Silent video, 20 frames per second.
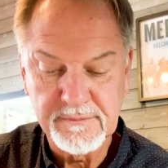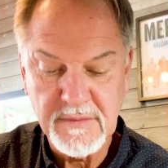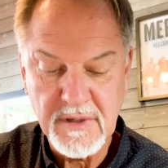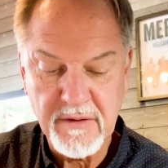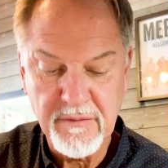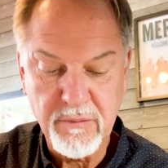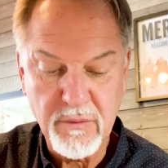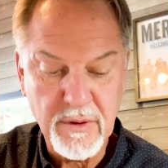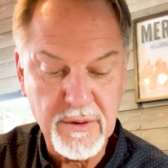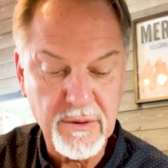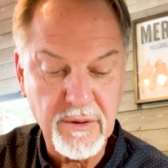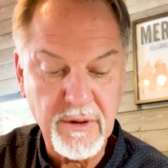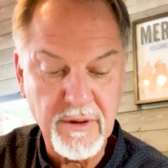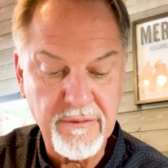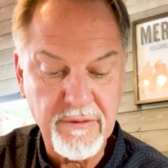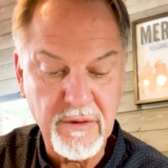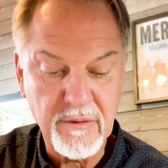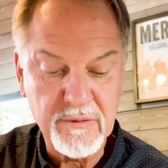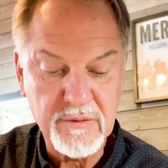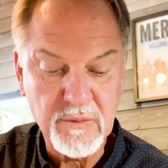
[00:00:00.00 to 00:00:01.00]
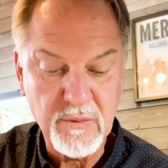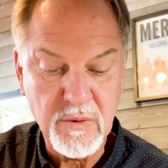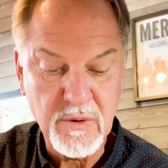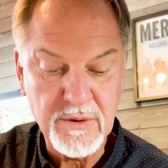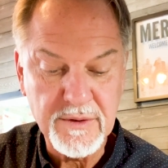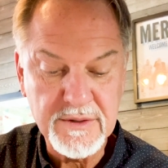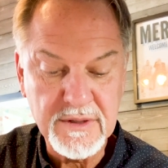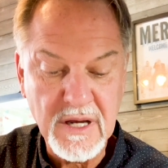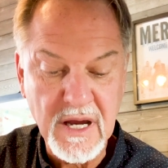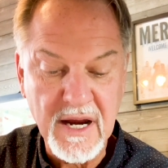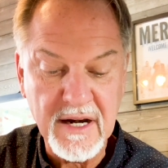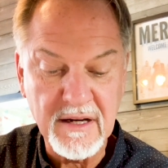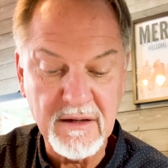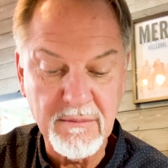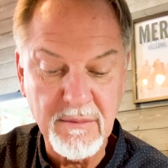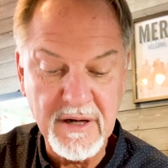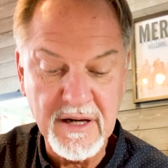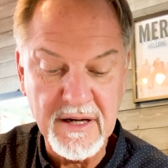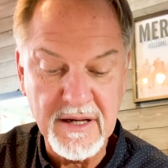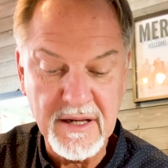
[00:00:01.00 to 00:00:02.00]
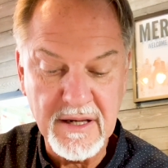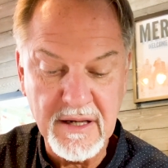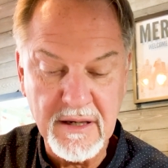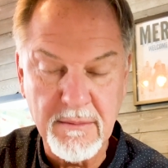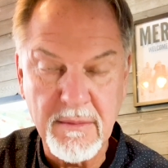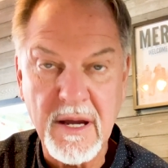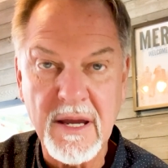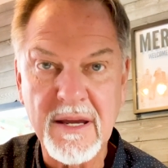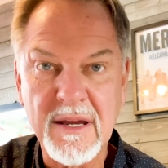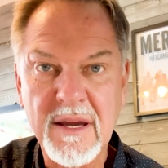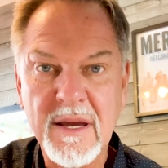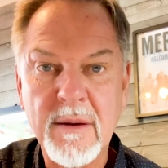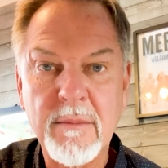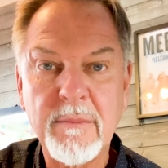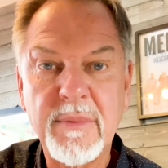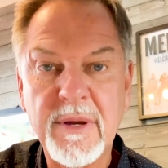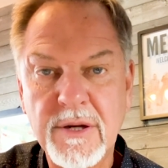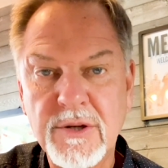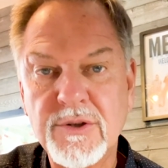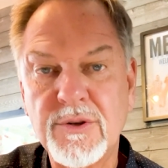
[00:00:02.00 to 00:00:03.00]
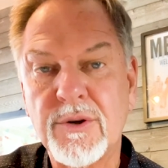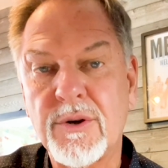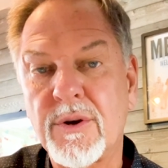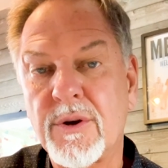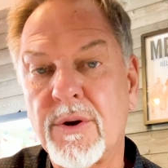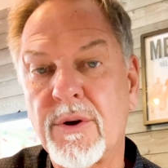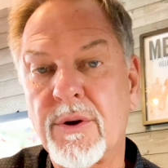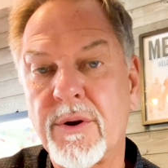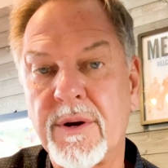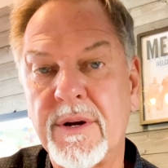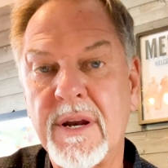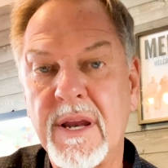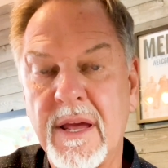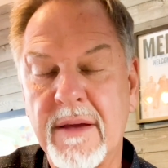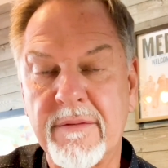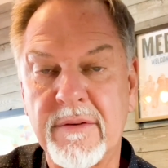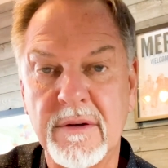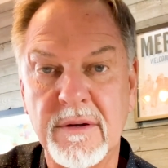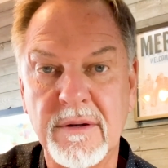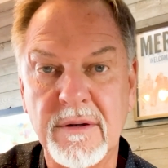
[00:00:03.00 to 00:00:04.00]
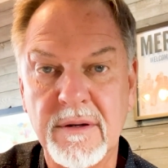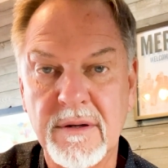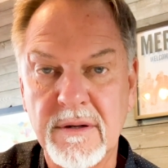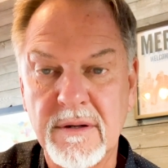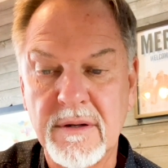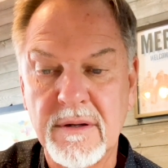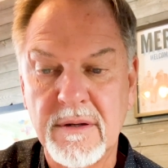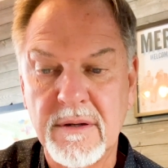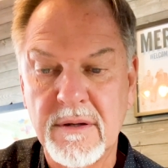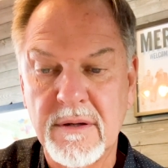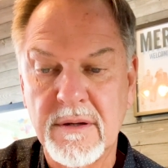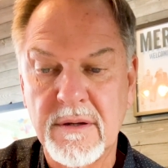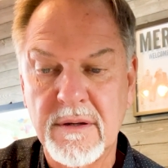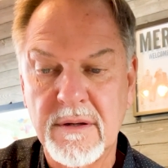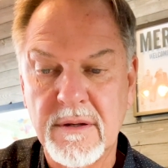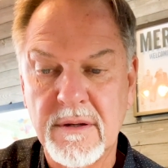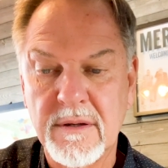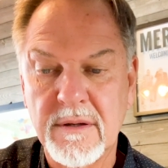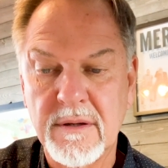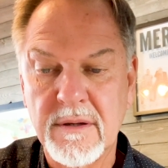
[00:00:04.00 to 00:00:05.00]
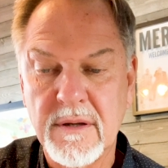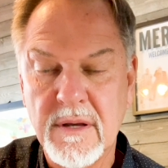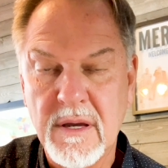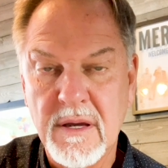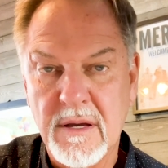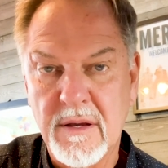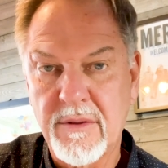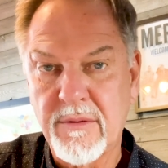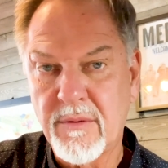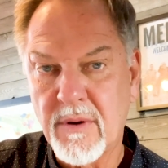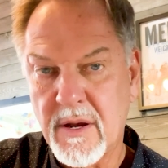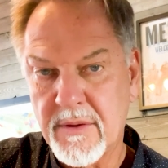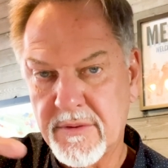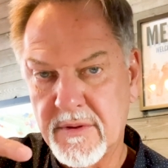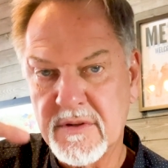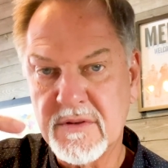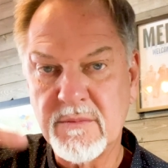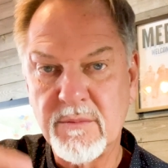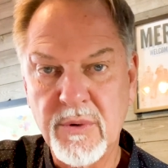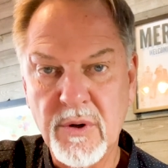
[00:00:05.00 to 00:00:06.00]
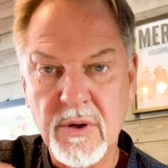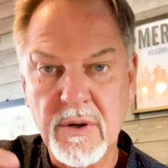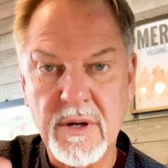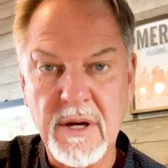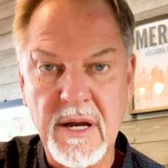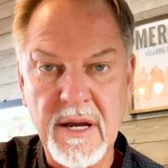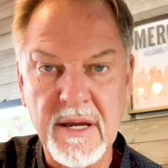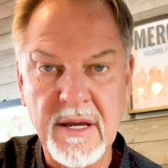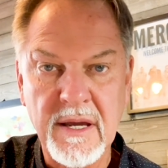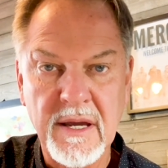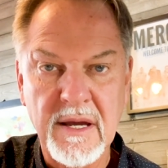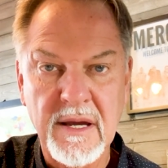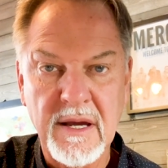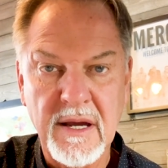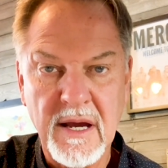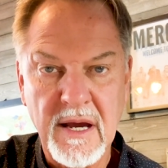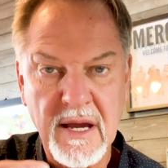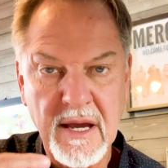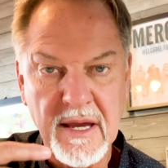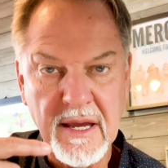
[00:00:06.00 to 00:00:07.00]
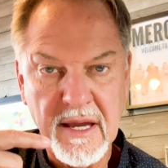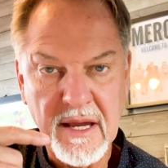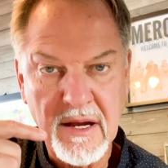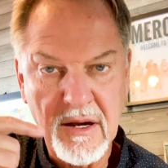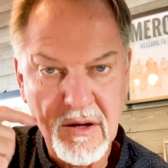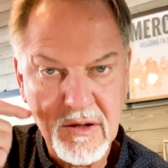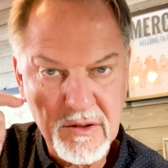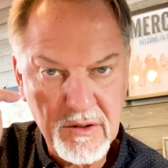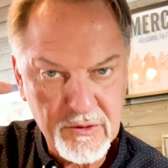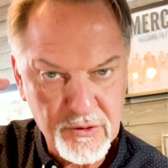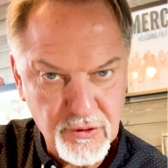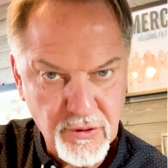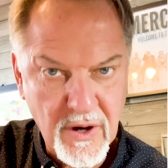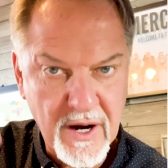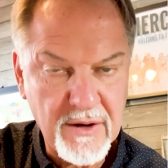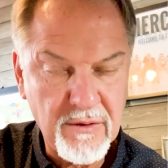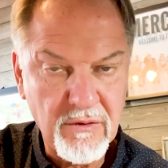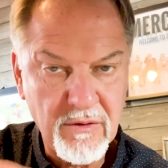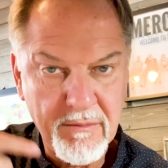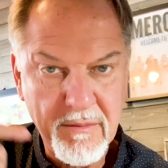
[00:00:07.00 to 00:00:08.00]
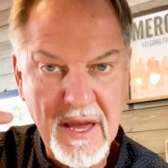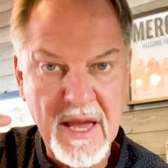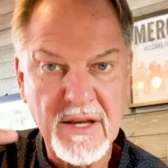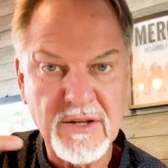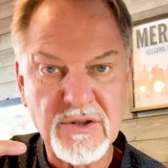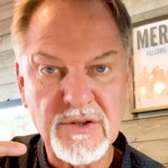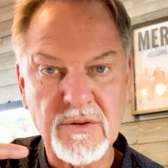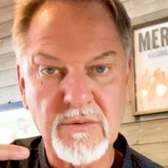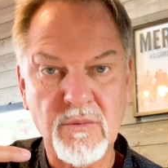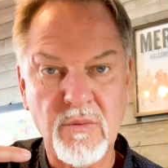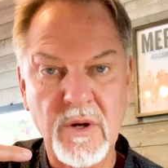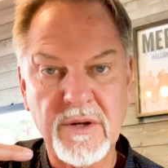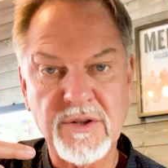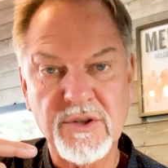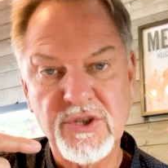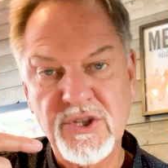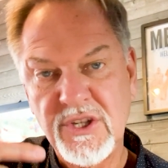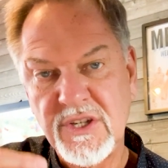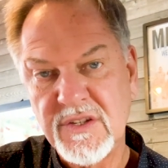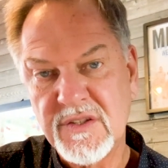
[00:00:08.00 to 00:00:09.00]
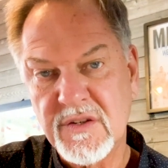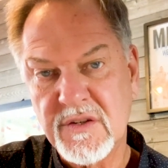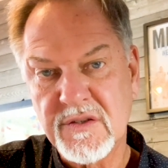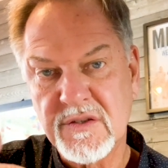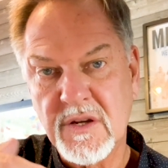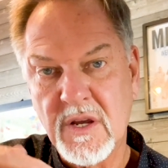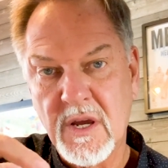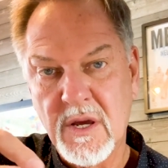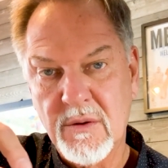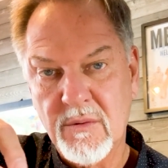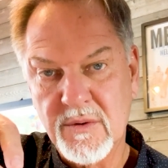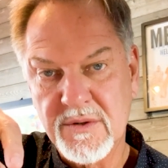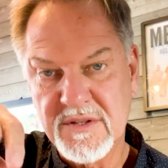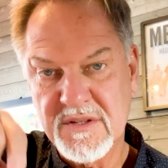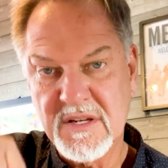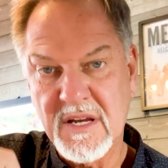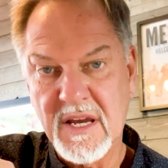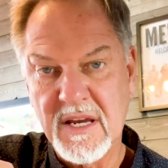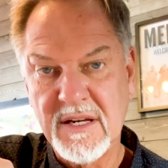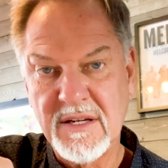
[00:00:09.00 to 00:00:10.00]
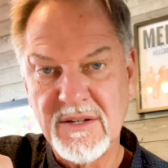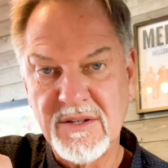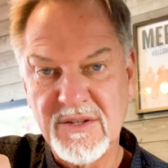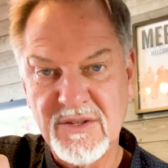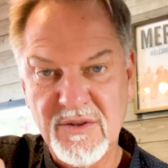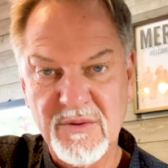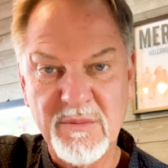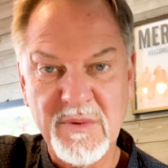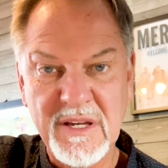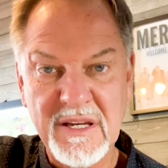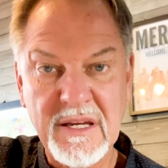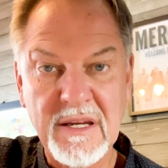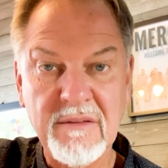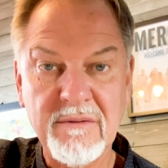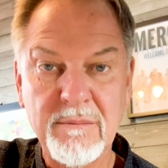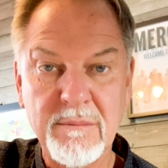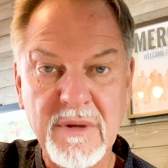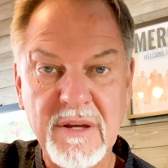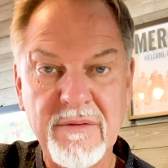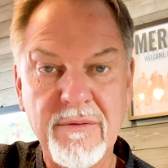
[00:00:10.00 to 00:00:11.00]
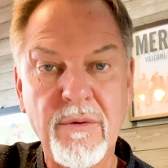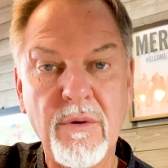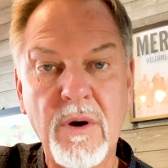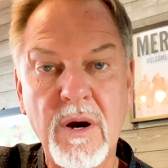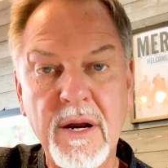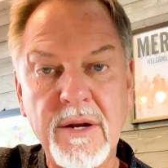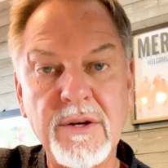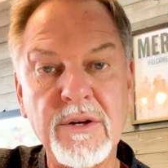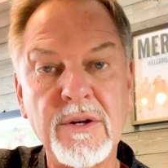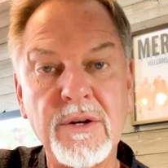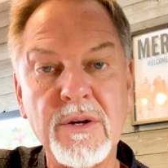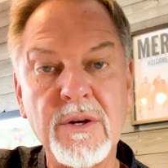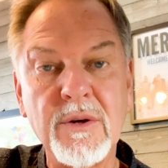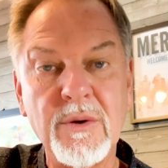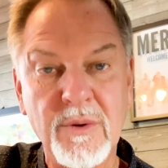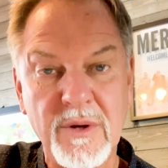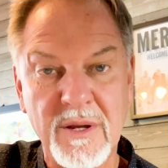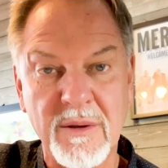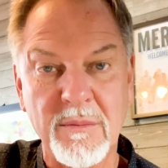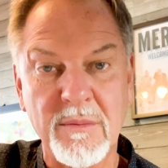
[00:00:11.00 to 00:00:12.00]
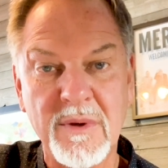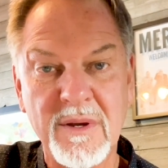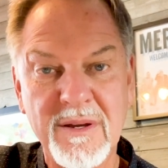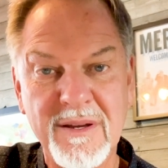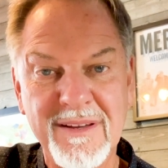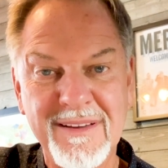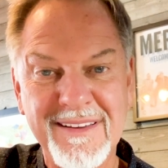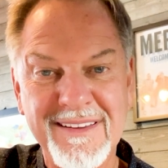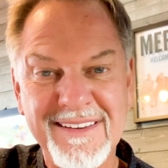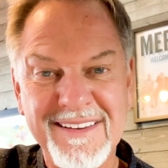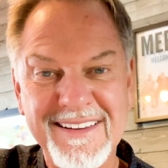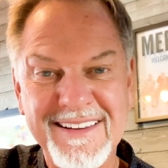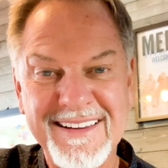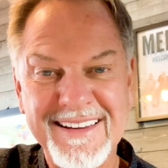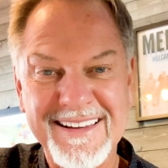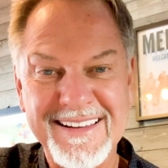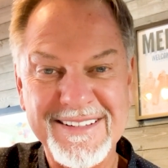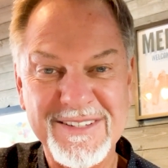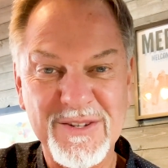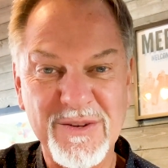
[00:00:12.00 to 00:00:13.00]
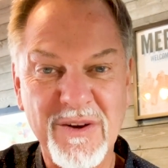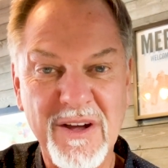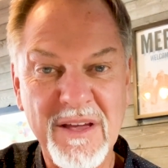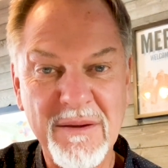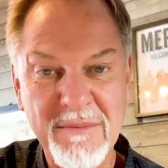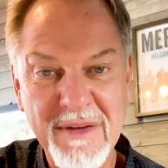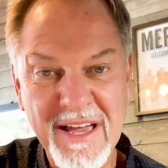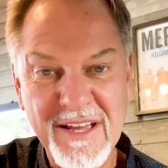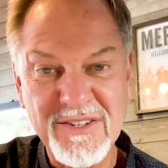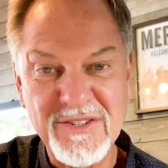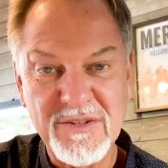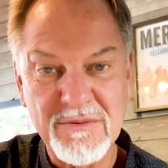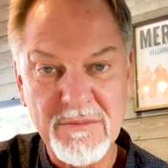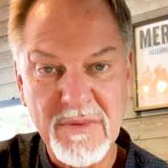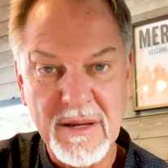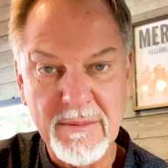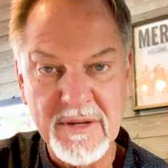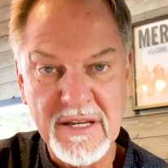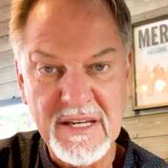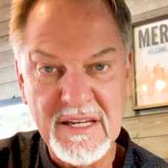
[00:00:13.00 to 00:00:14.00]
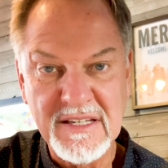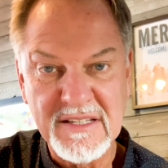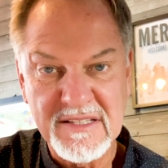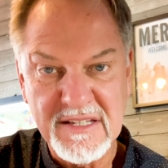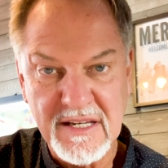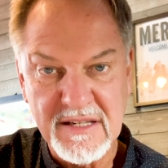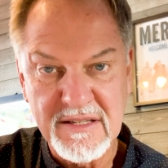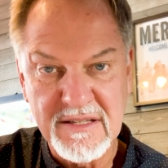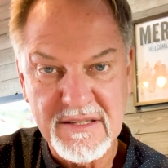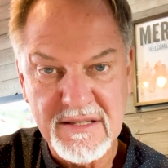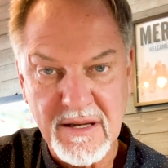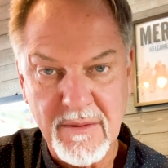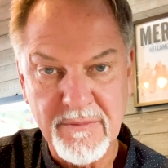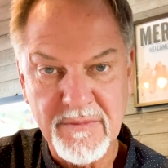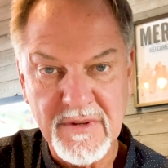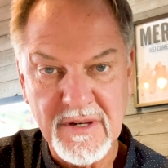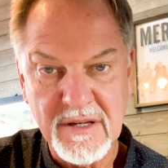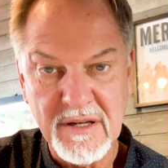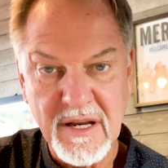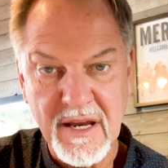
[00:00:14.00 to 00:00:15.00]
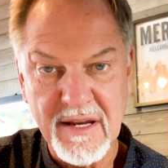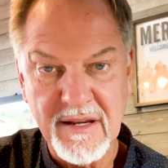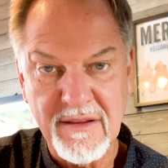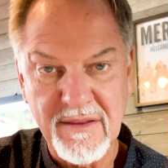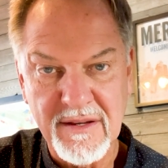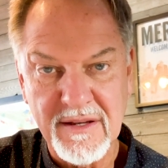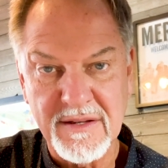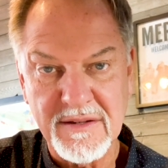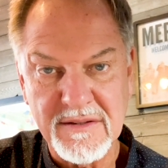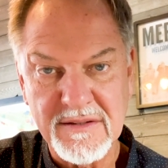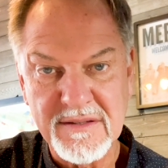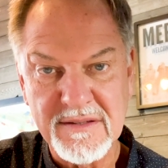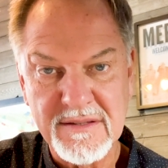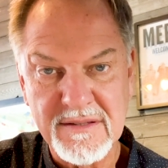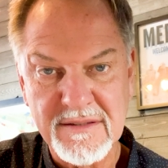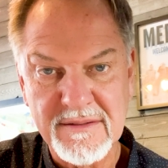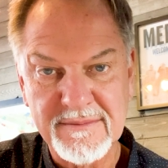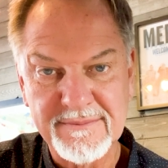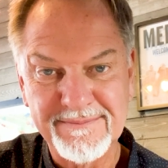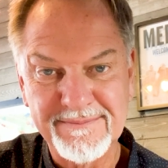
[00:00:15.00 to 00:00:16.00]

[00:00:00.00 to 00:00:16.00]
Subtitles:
I've wondered if those words guided me to him. I picture her in heaven. Throughout this book, I try to imagine what Jesus was saying to me even before I knew him. And so I imagine maybe he said something like this.